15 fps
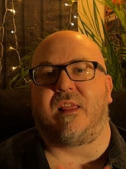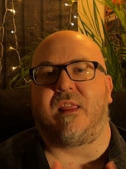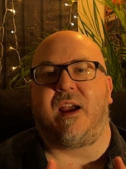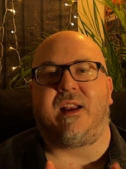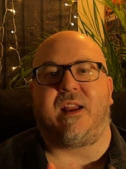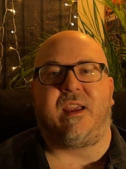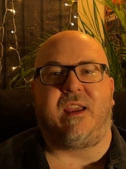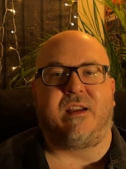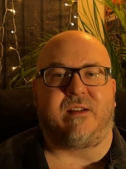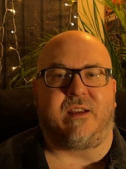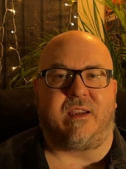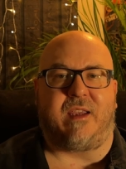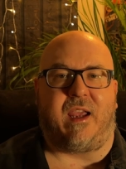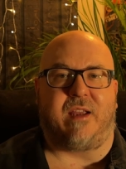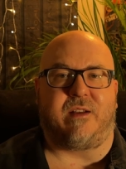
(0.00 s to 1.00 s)
light a
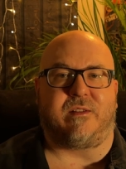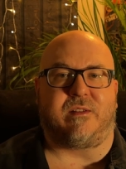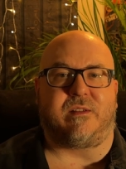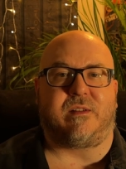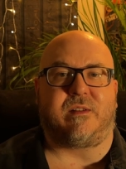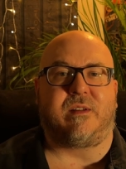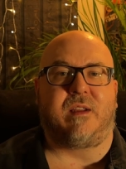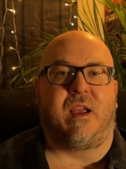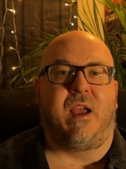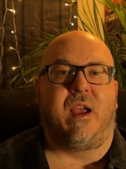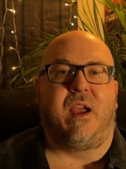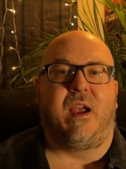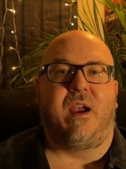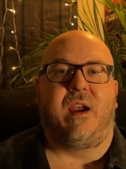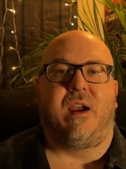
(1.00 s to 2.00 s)
healing candle,
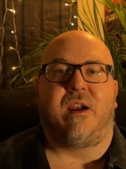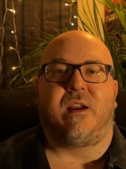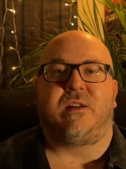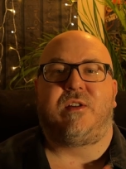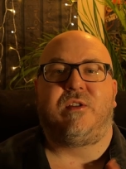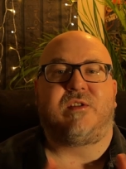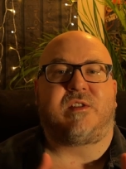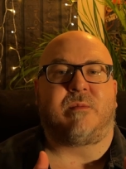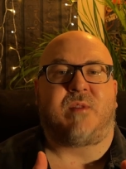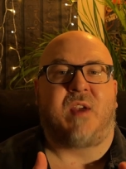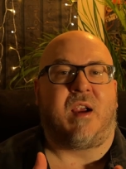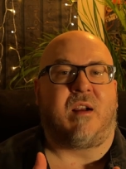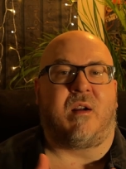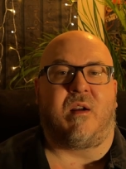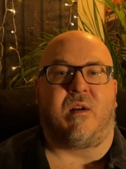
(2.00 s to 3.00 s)
do some
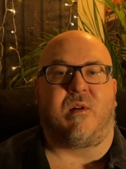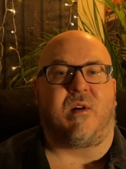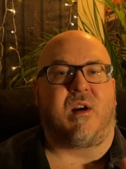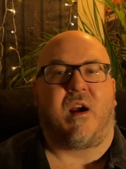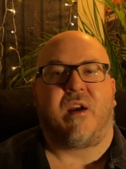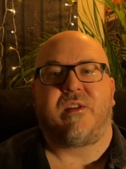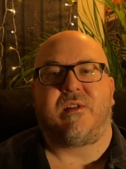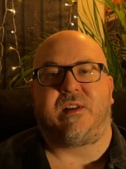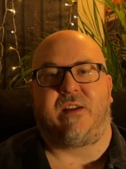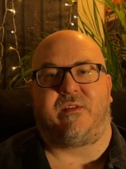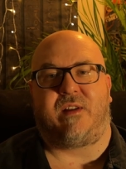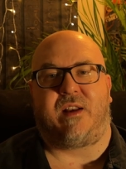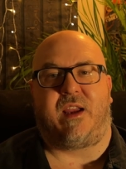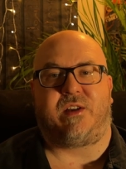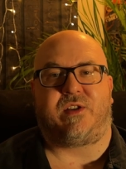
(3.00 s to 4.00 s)
tarot or other
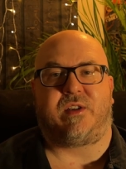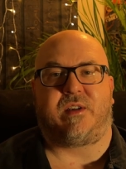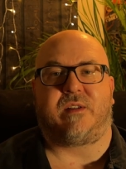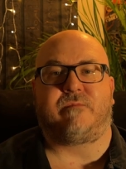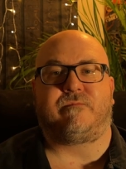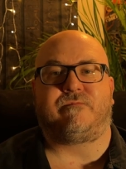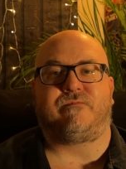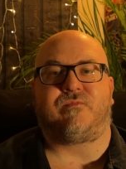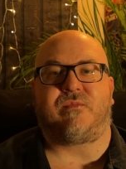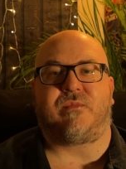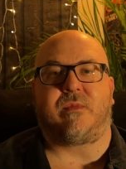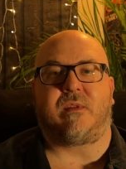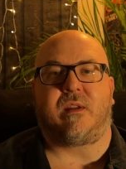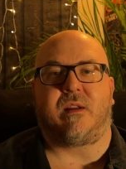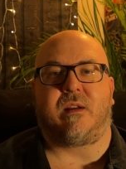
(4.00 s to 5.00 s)
divination.
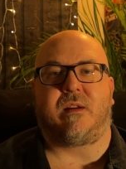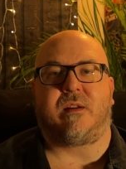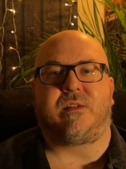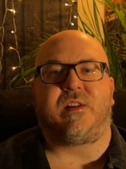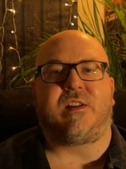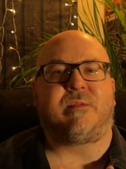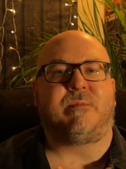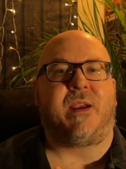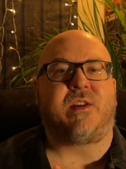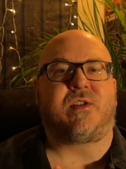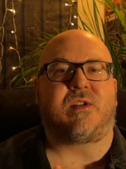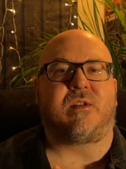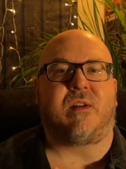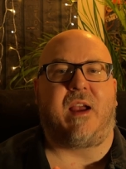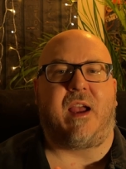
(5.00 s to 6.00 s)
Just make
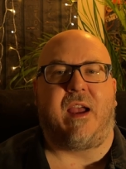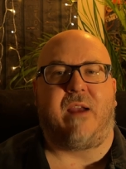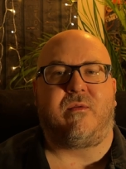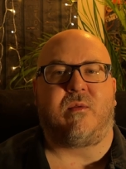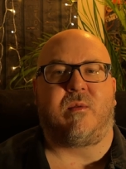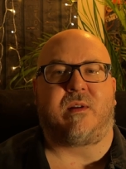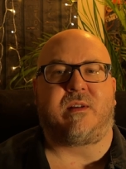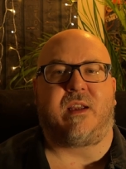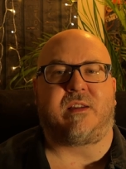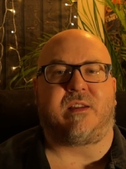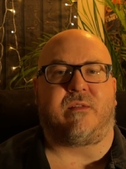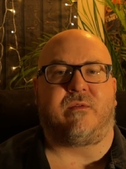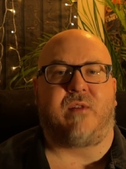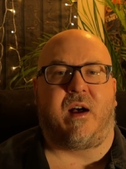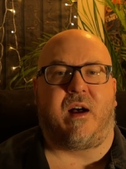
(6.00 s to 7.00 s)
sure everyone gets
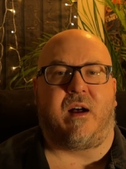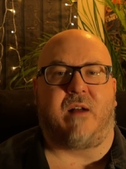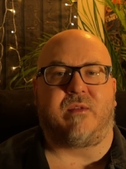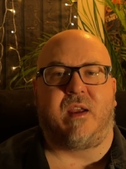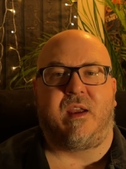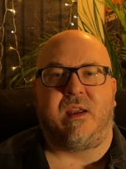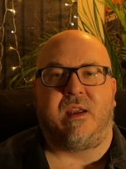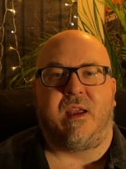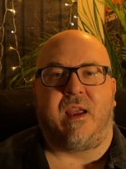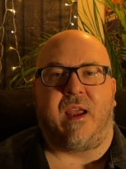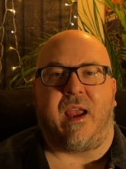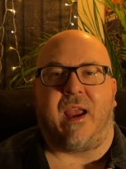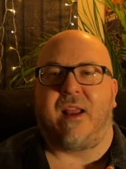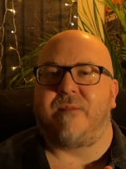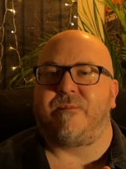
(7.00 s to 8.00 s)
involved,
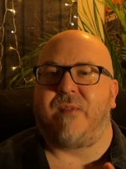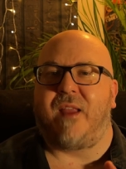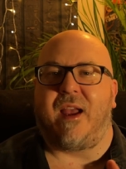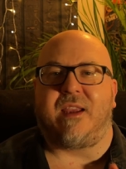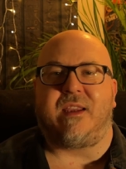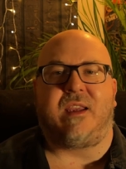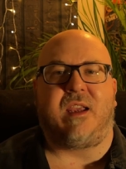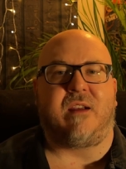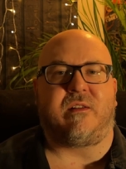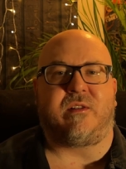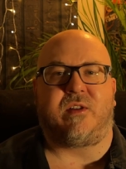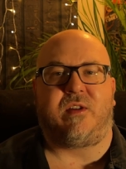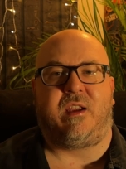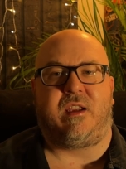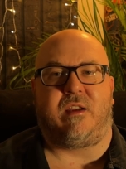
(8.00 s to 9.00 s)
and I
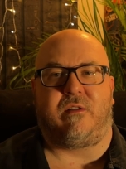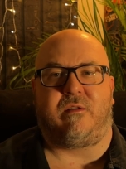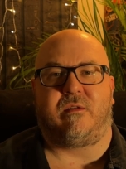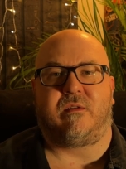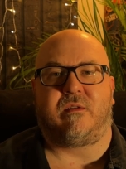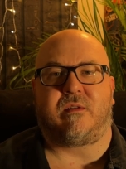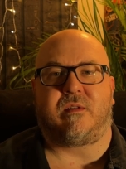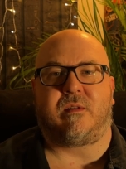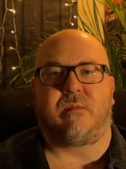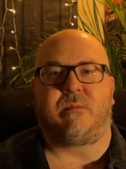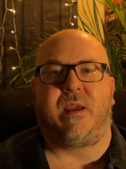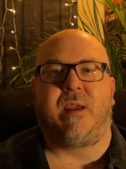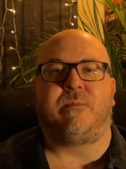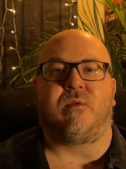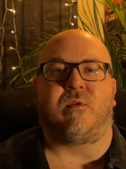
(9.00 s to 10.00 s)
guarantee you,
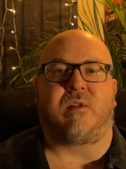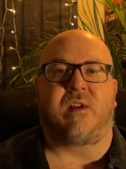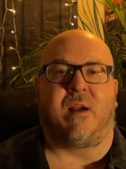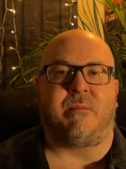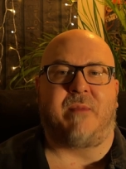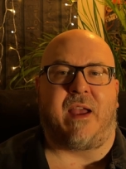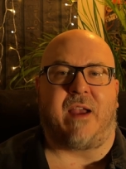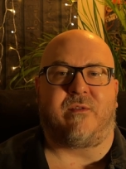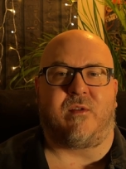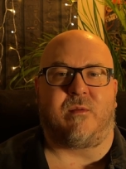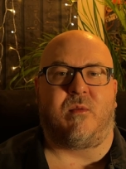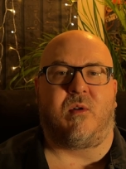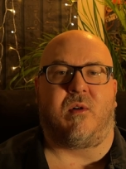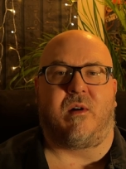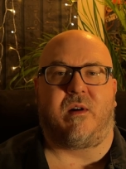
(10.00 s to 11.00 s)
people will come back for
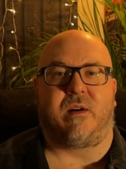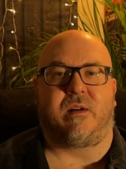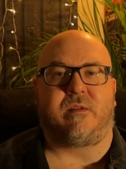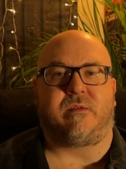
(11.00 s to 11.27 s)
more.